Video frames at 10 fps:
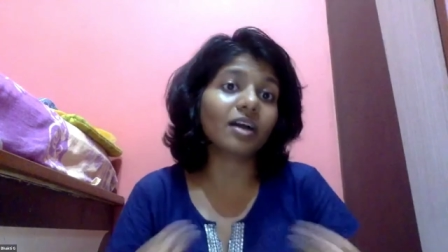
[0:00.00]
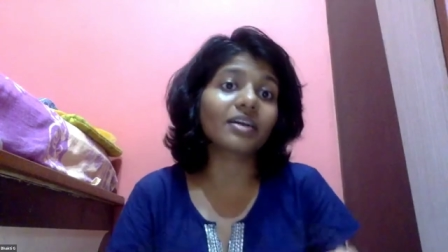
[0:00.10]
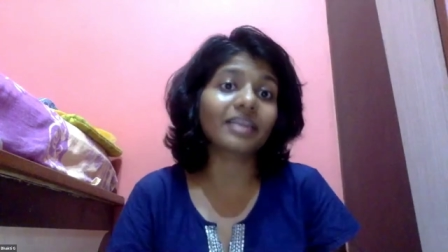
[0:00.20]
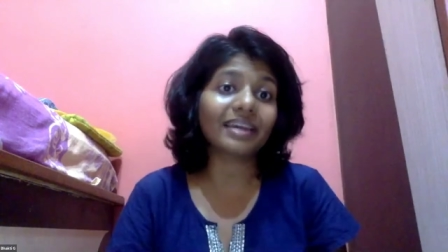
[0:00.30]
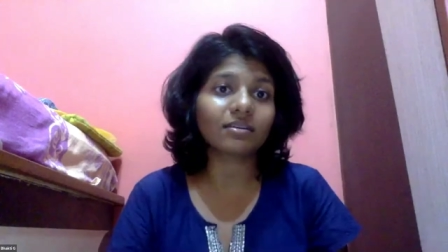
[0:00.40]

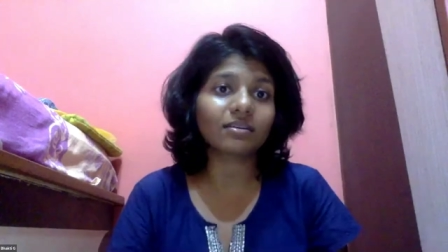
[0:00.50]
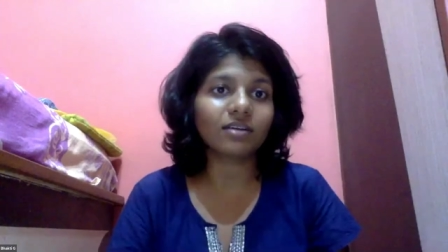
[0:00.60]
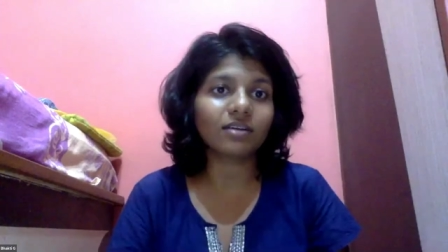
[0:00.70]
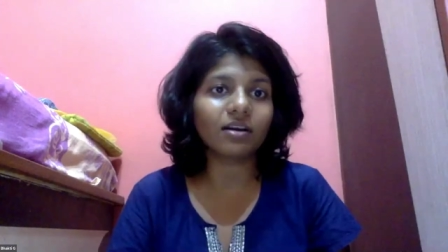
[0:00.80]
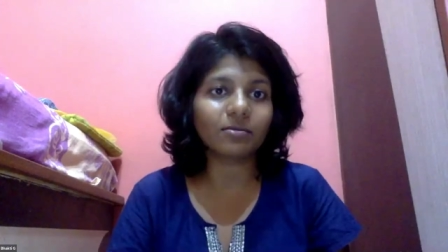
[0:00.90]
a great
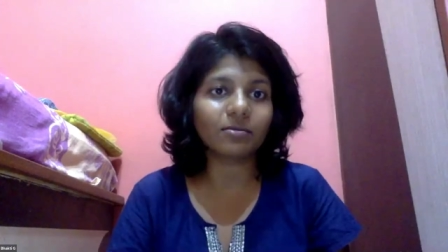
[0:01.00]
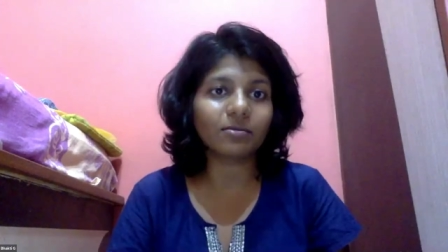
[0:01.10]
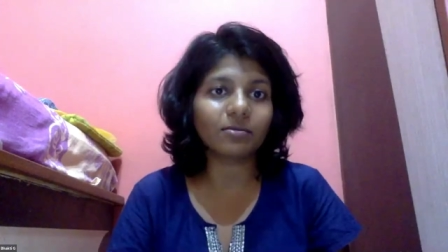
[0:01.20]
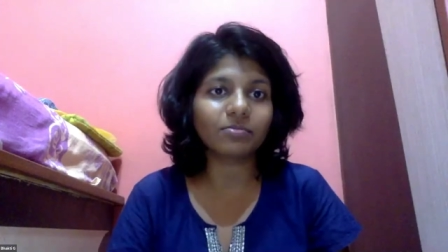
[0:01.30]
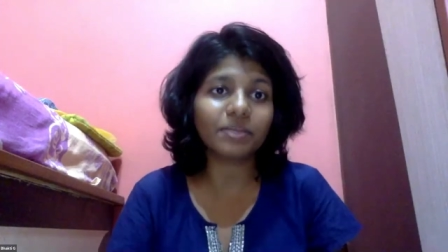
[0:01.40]

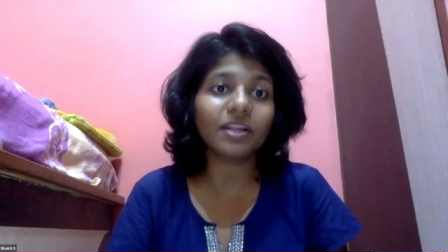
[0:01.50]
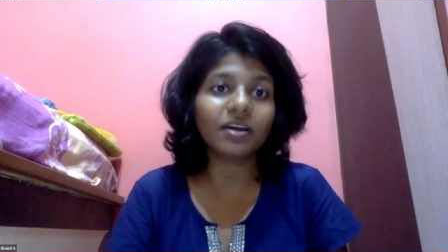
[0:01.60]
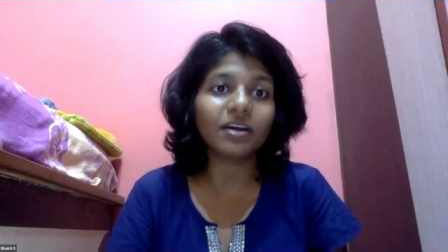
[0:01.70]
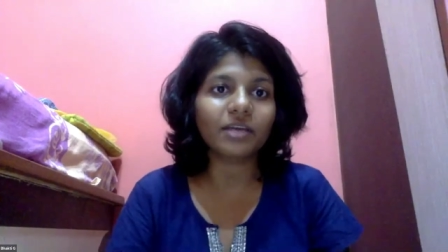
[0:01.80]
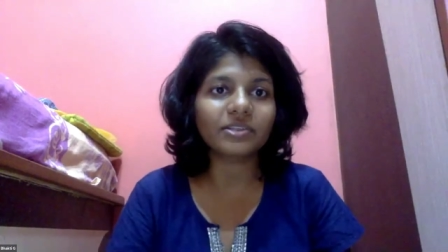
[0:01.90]

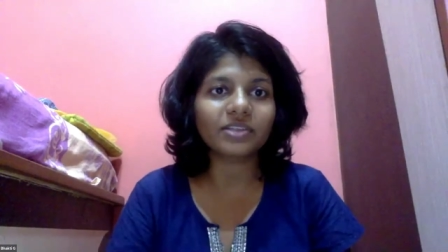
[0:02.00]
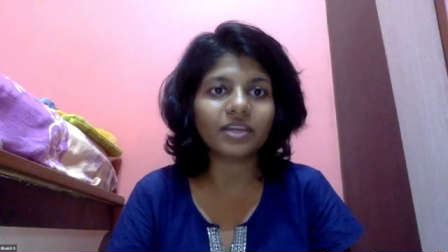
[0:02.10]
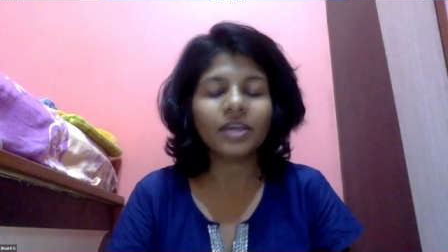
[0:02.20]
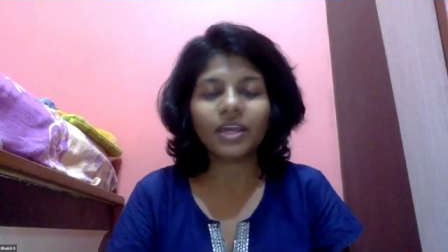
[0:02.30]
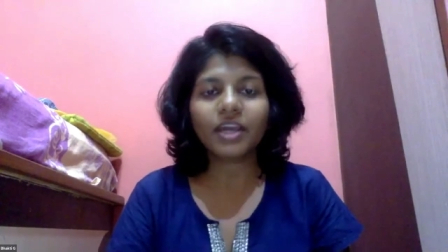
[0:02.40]
pillar, I would
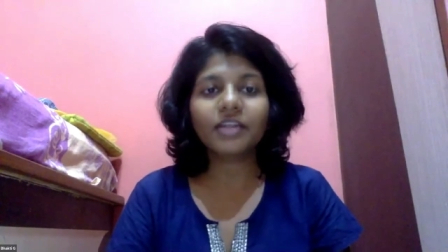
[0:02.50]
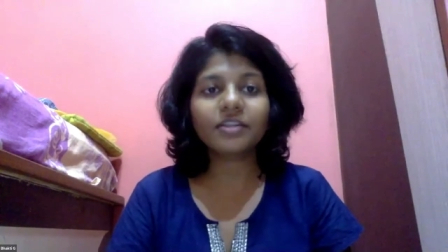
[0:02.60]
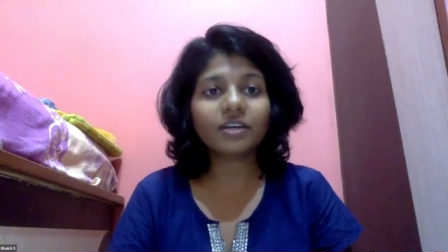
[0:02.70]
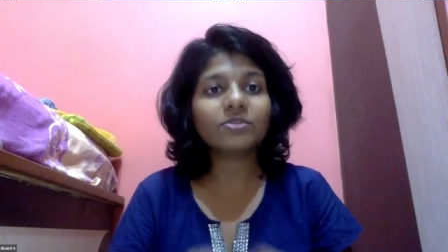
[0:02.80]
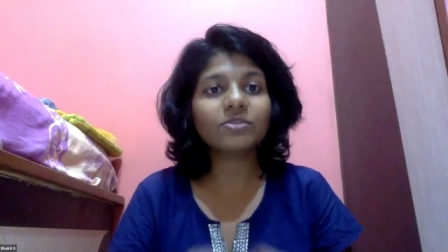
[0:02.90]
say,
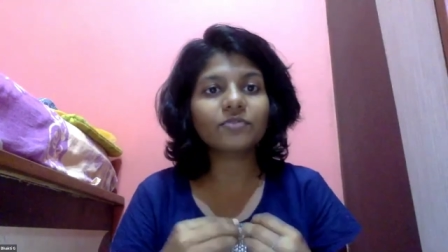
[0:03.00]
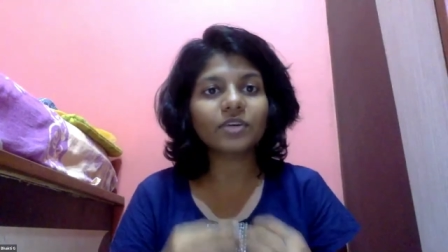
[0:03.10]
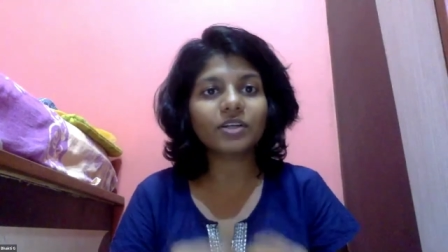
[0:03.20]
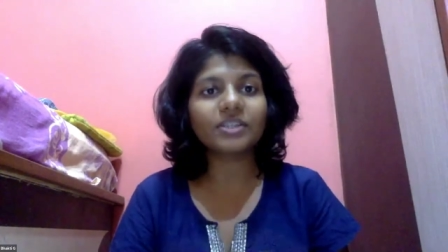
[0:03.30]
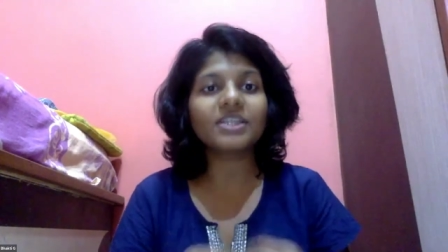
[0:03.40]
in terms of
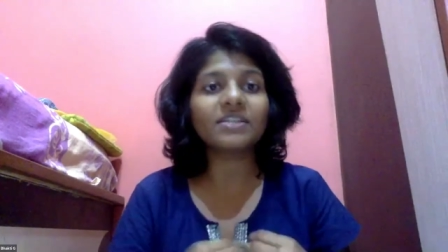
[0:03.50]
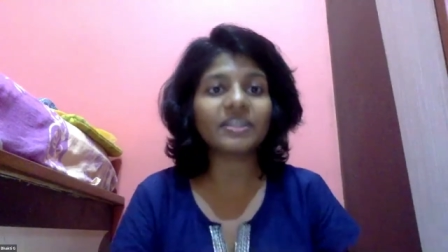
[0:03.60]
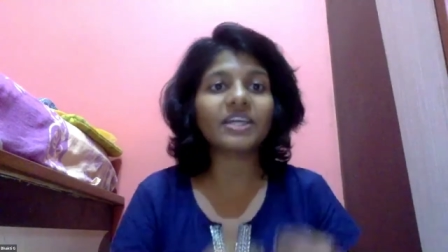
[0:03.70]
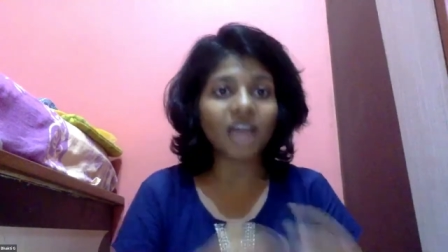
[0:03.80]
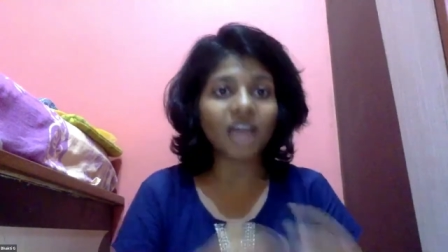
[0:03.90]
uh,
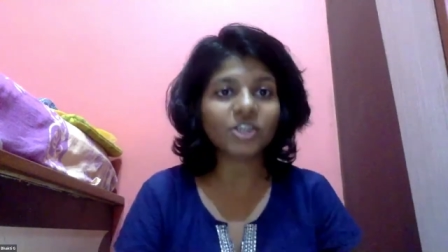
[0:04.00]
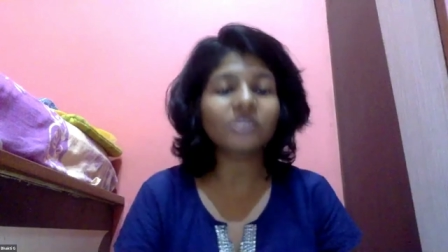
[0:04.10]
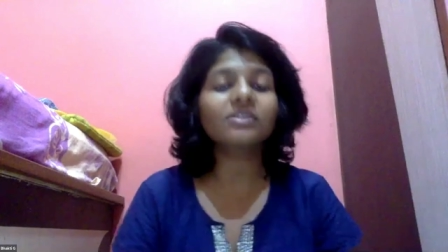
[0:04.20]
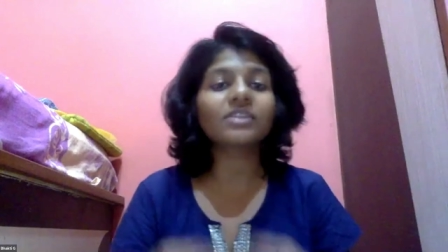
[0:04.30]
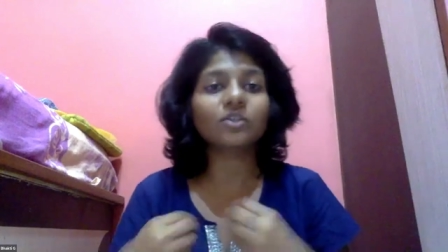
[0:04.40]
delivering
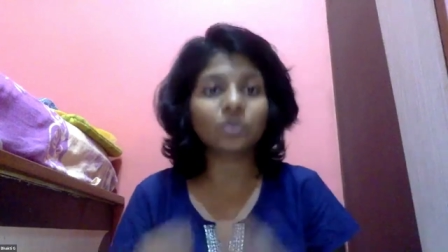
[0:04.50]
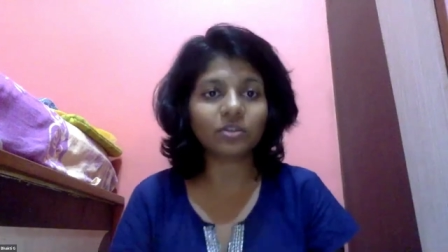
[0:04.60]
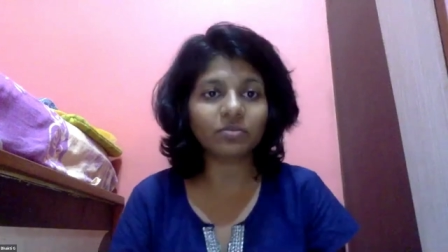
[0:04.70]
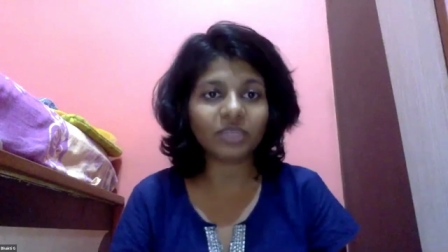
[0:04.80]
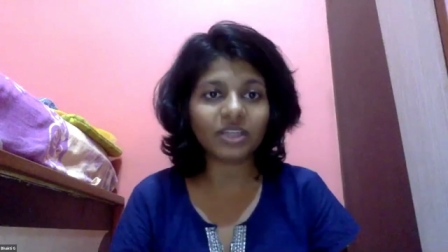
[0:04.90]
rations and
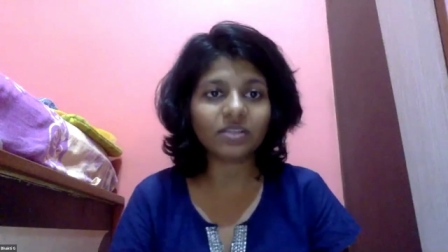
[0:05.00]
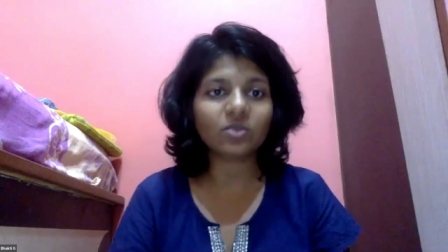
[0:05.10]
cook meals.